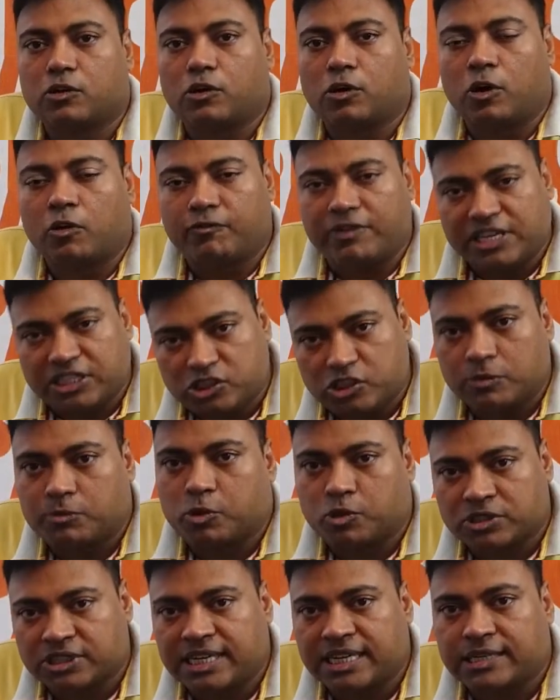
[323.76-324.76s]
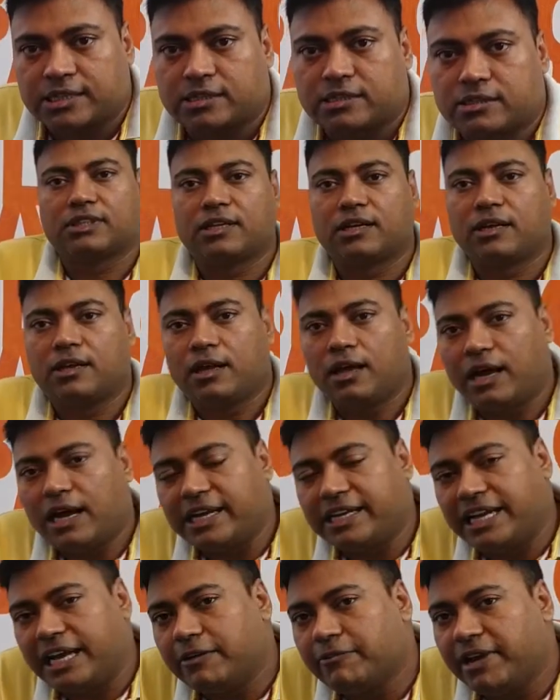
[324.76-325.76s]
of SEO project.
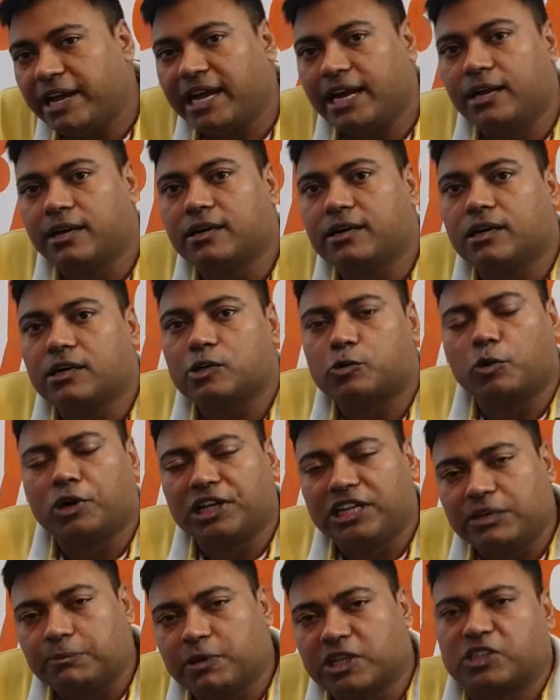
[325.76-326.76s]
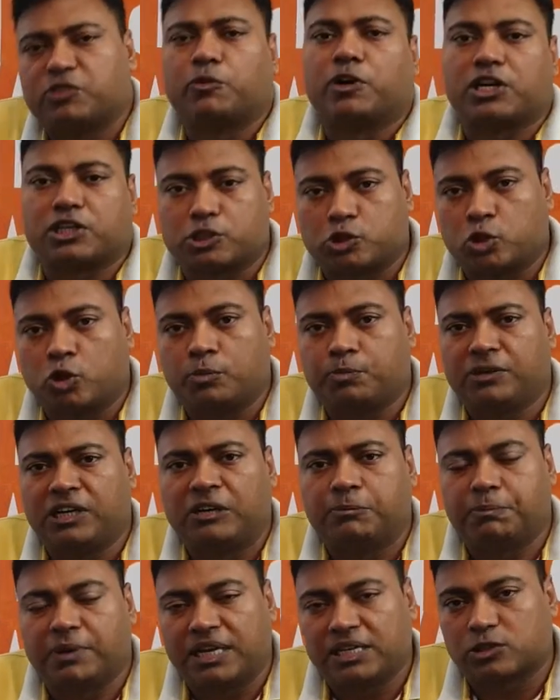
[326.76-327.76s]
I have held 20 plus workshops
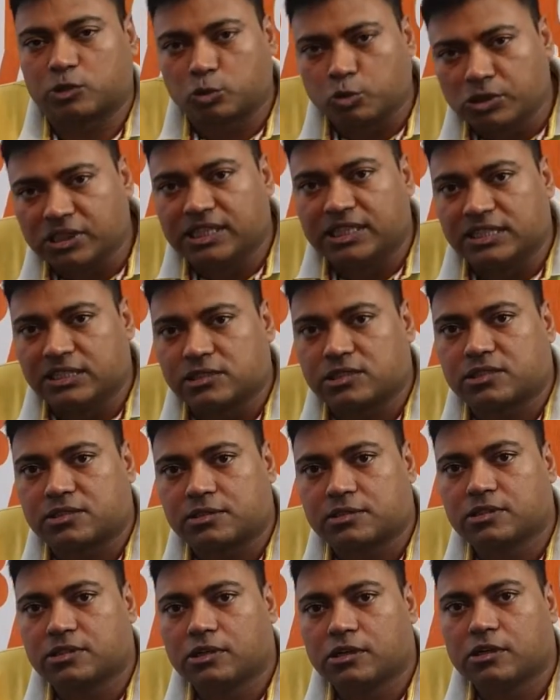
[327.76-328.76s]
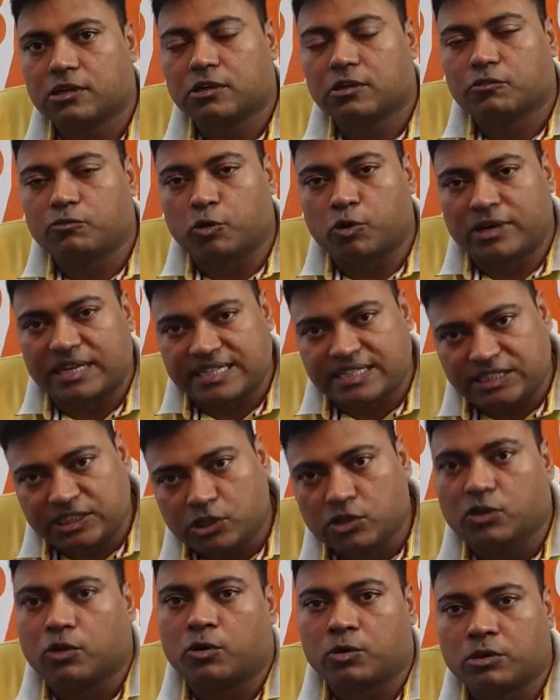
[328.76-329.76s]
in past 2 years for
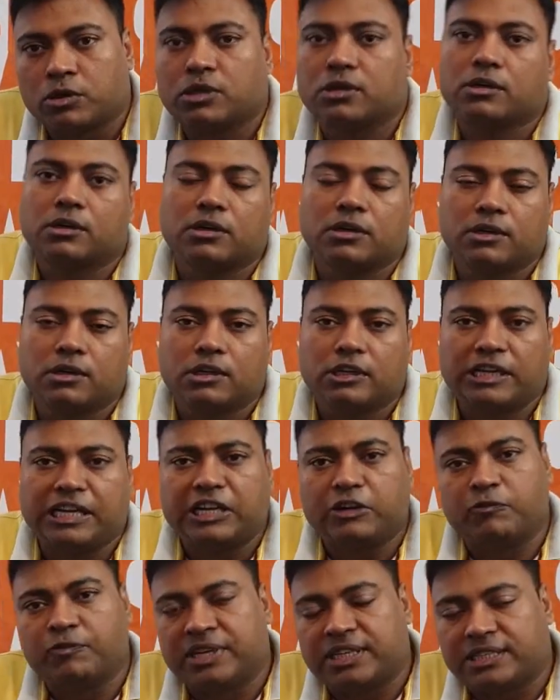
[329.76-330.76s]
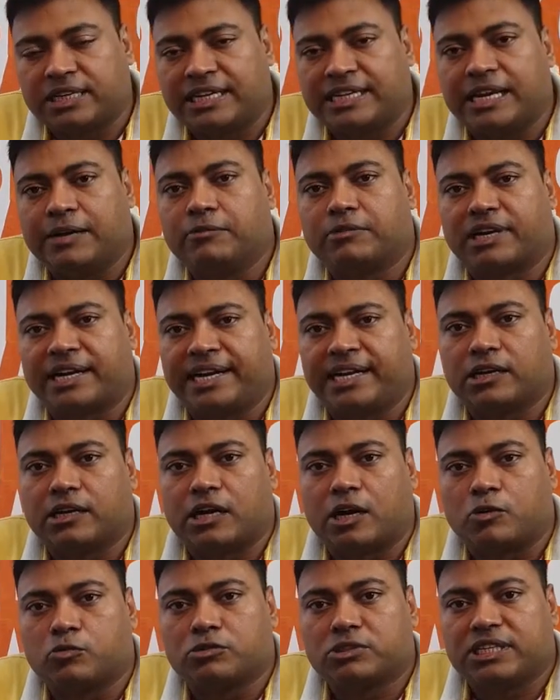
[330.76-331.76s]
SEO role, in which I have trained
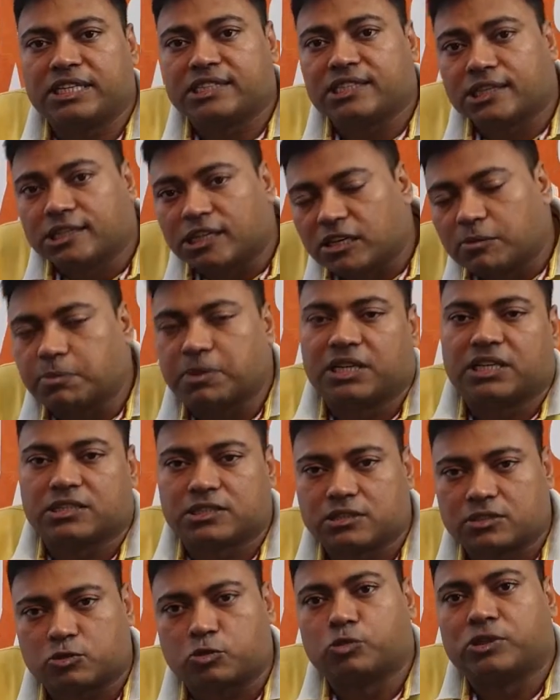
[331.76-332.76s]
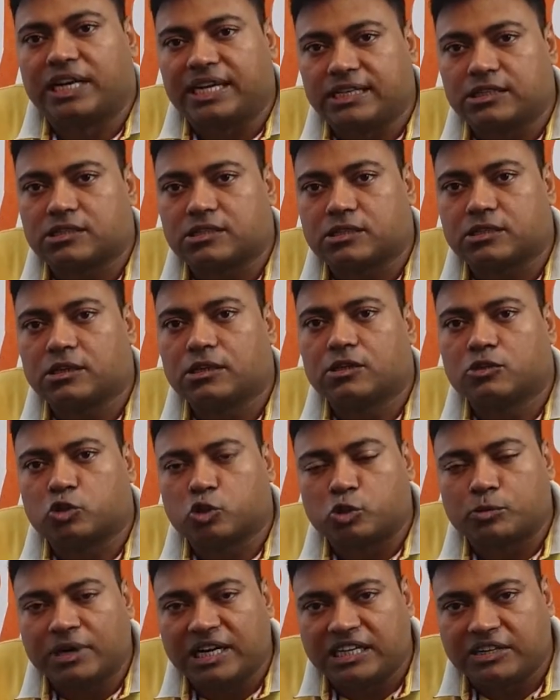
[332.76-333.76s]
around 600 plus students
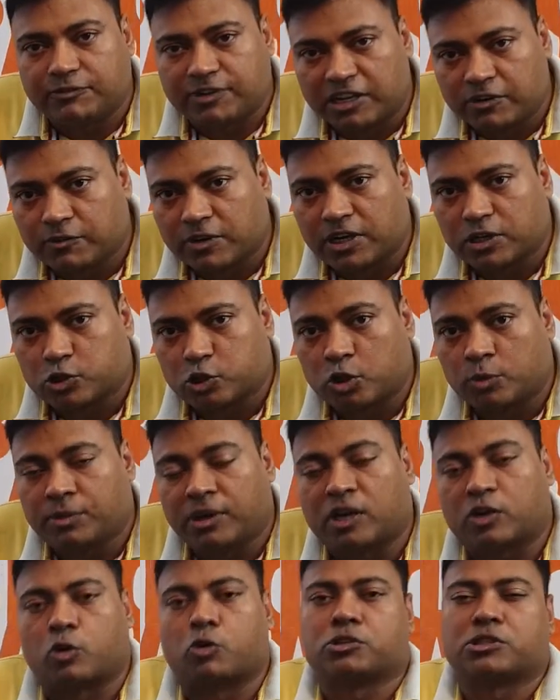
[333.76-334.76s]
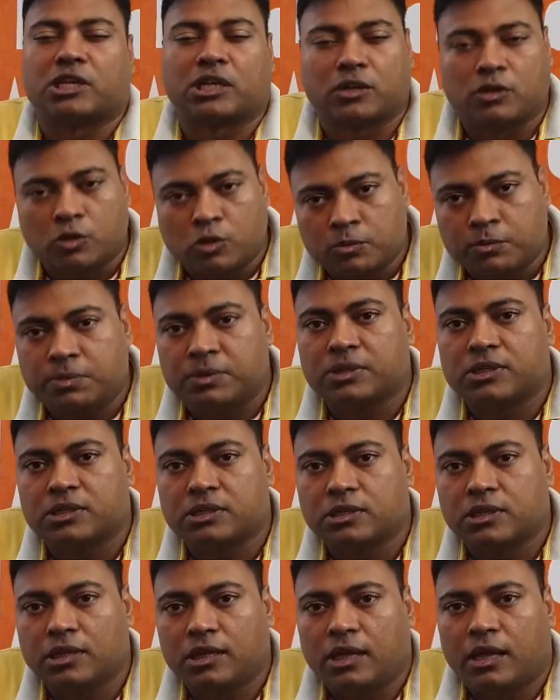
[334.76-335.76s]
through my different workshops across the globe.
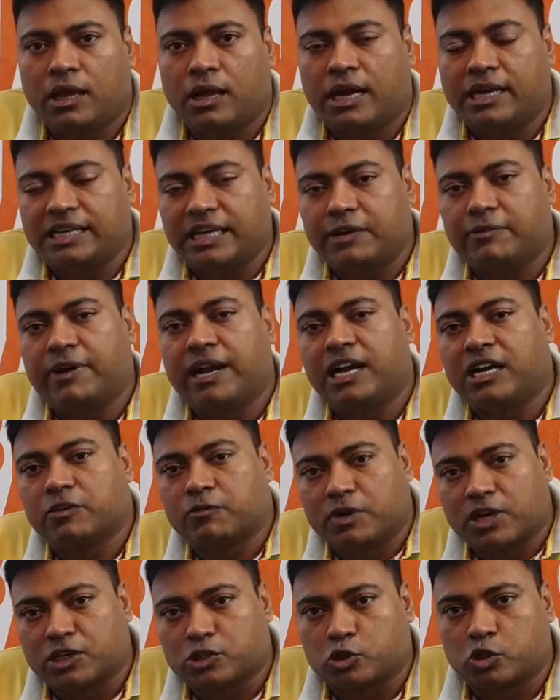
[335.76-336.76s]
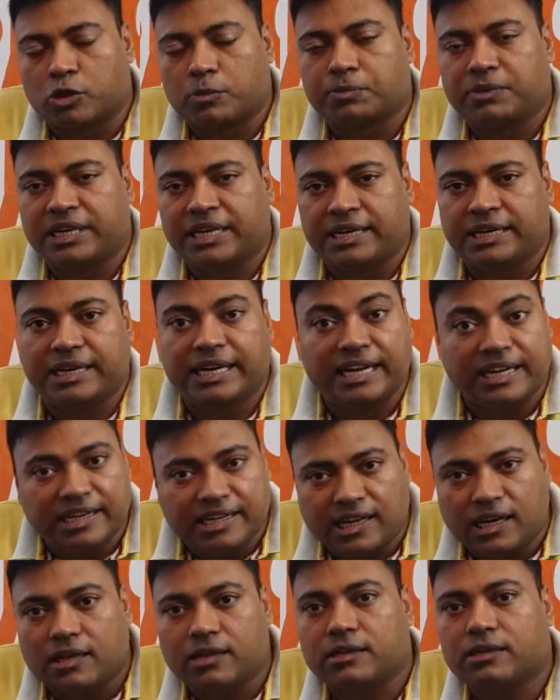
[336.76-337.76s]
I have held workshops in
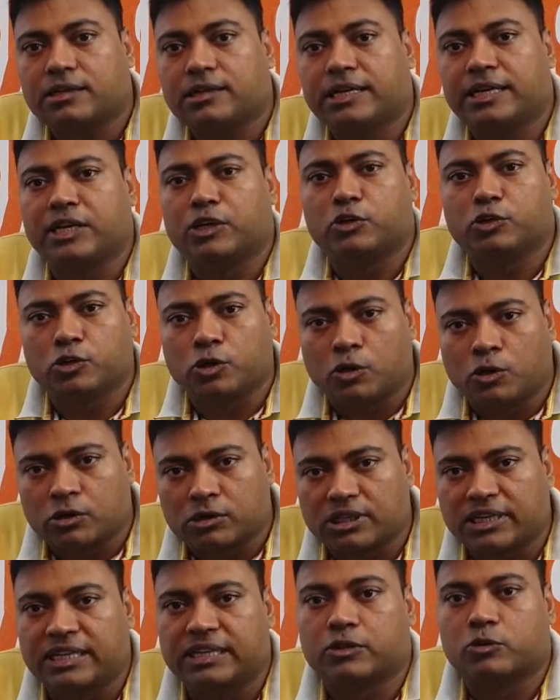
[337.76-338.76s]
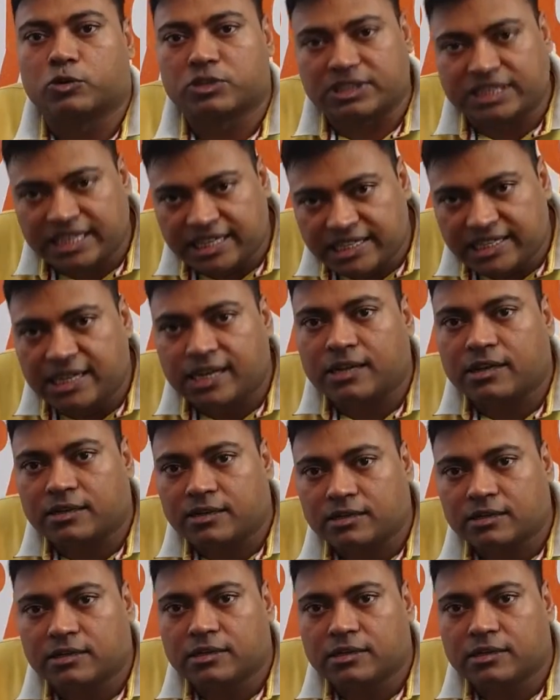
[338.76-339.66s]
India, in New York, in Australia